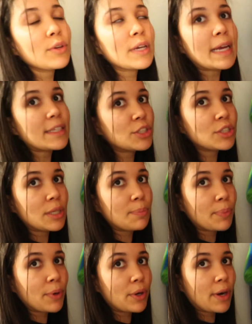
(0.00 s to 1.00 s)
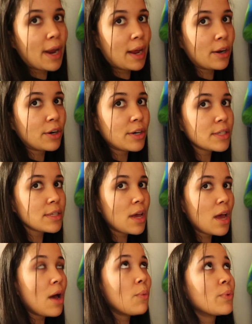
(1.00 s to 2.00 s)
you can get cheaper hangers.
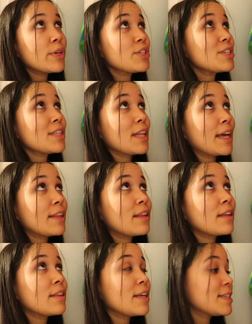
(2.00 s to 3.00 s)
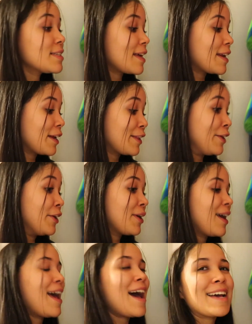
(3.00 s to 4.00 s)
We just liked the aesthetic
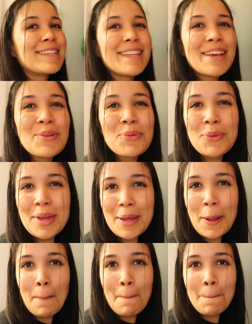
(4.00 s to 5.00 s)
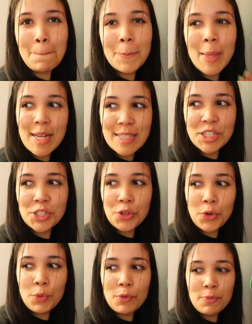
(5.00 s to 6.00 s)
look. I say we because I share
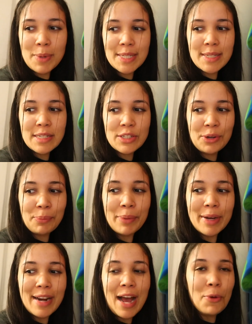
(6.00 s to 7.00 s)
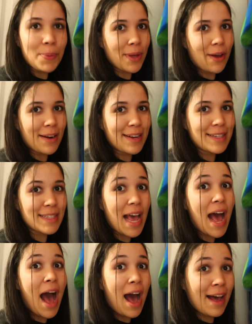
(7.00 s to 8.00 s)
the room with my sister, but I'll be honest,
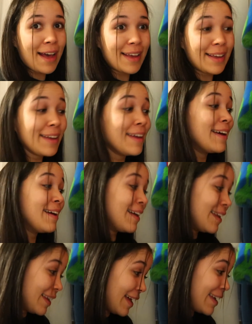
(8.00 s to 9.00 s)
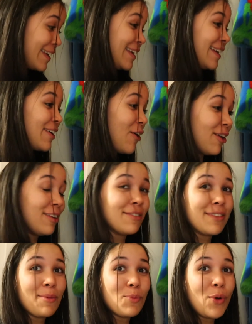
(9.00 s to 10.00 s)
I like all
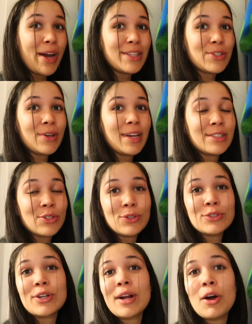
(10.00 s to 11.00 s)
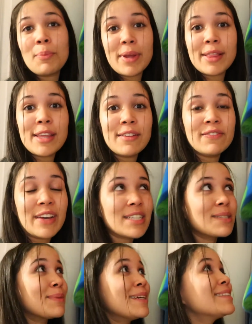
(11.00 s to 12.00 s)
of them white, so I told her I'll make the
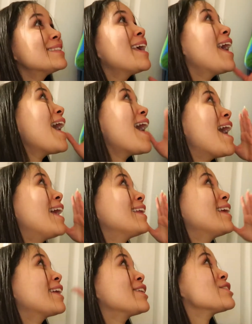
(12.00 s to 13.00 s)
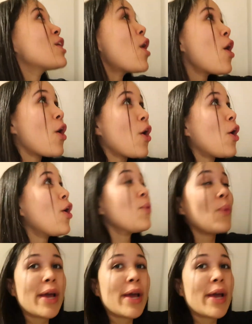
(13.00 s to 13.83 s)
investment and get us all